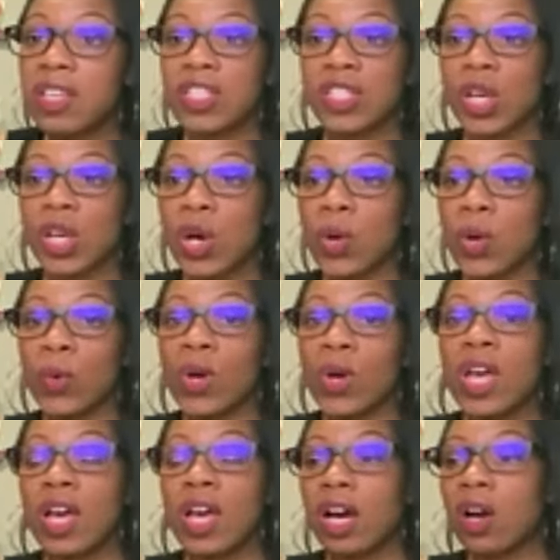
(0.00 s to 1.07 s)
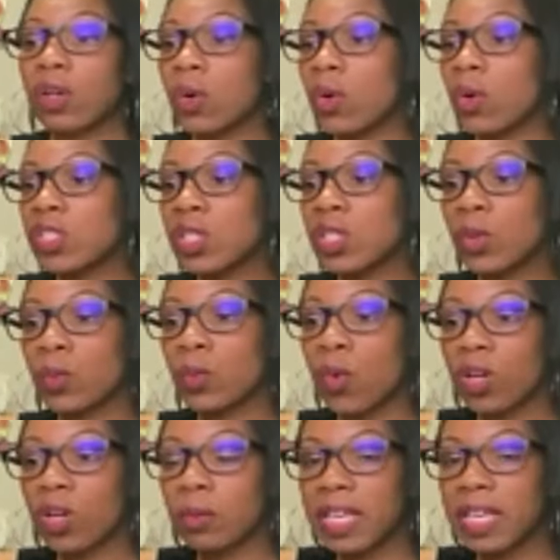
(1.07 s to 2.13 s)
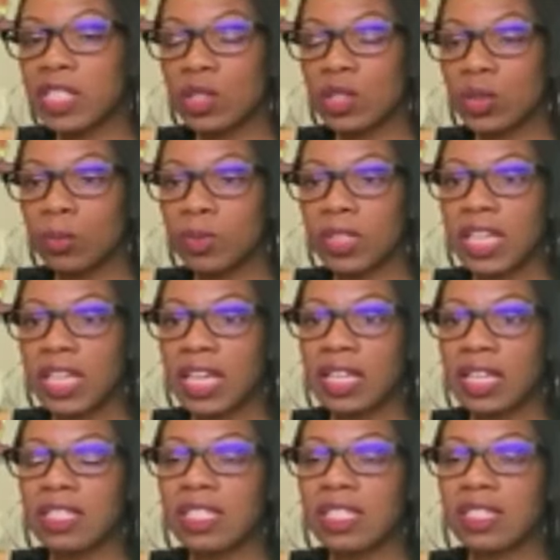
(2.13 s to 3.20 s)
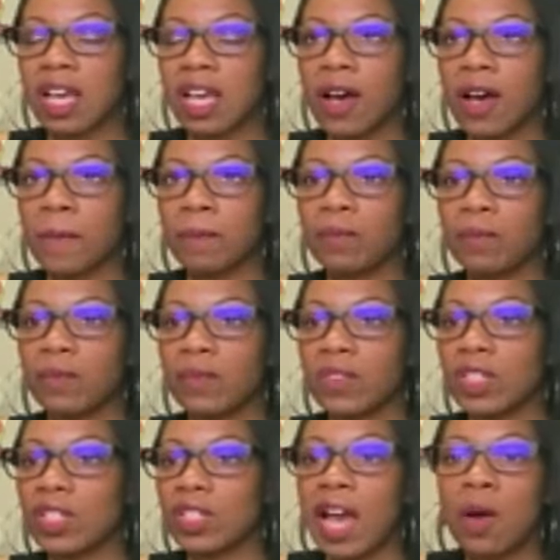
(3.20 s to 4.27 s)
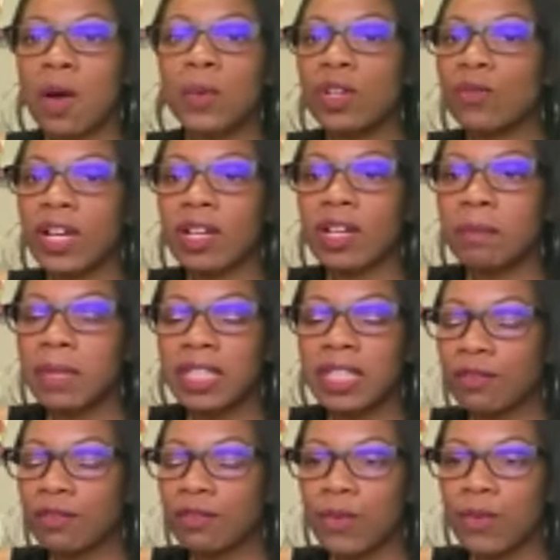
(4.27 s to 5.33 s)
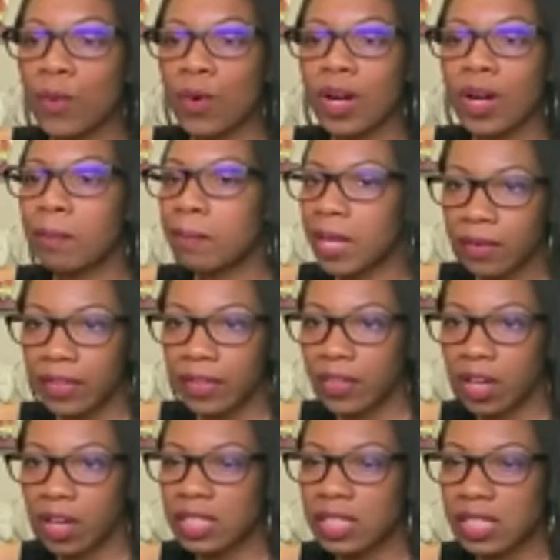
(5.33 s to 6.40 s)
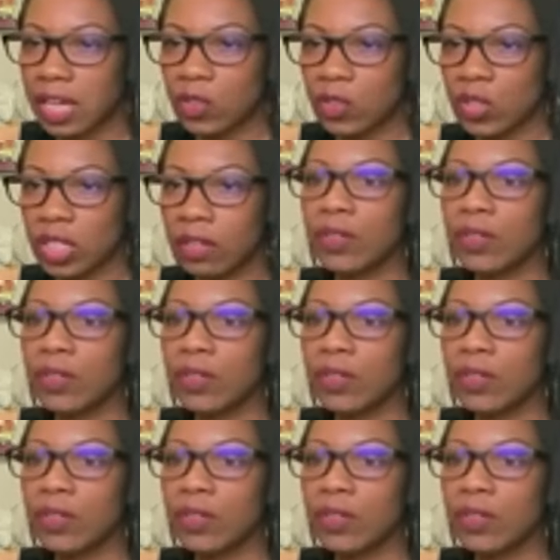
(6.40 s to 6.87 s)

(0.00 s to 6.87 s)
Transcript: So uh, also with water-based lubricants, um, I wouldn't recommend it for a marathon session.